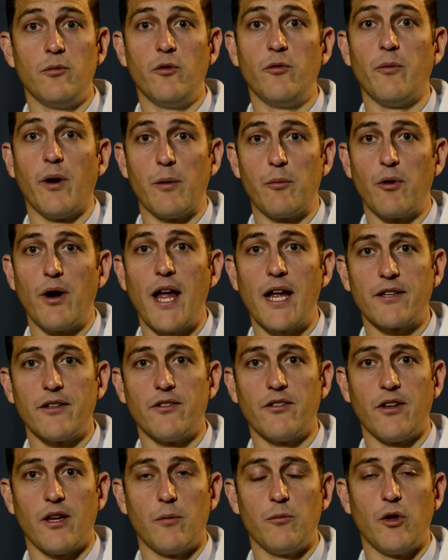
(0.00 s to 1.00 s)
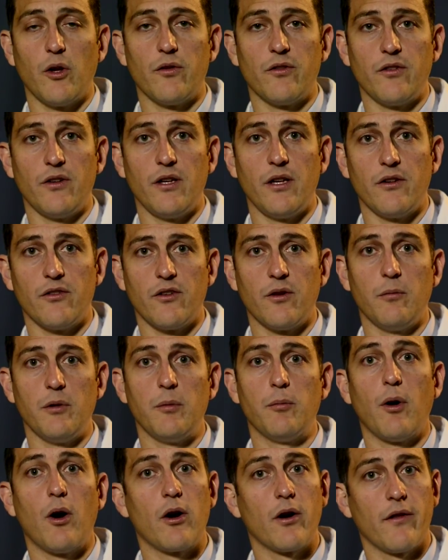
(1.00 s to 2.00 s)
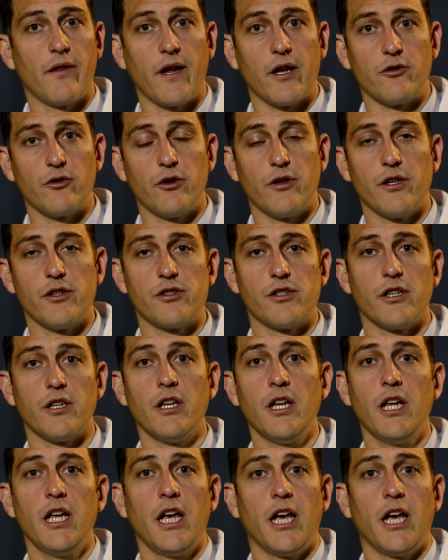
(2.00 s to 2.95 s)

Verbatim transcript: move my practice to MUSC is to be part of that tradition